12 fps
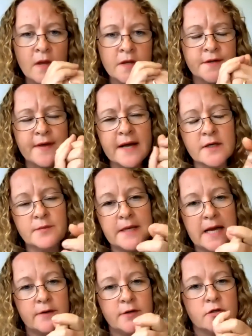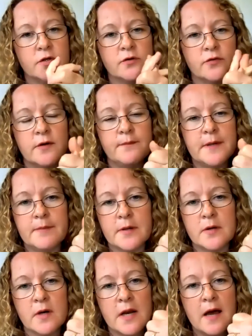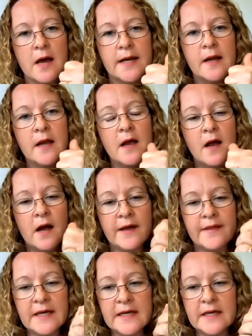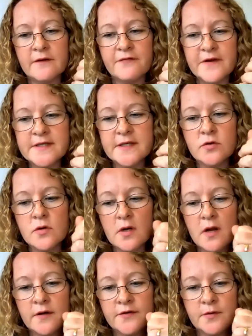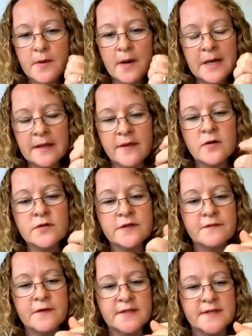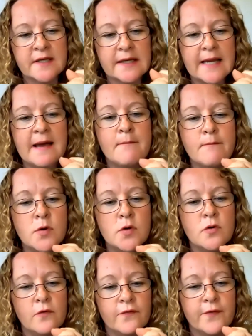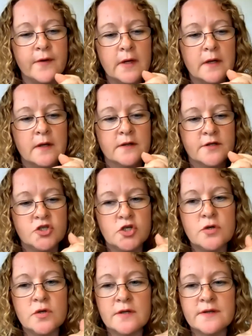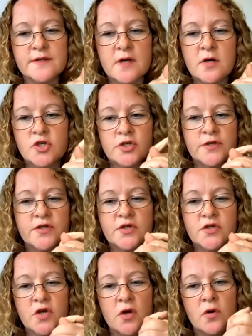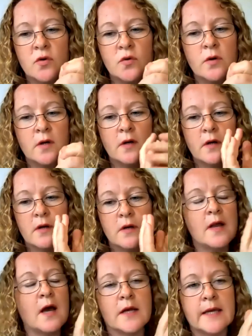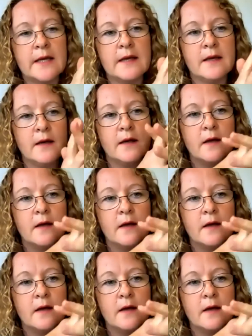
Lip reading: So that could be how you could group people online. I think in a physical classroom, I mean, those of us that can move students are just so lucky,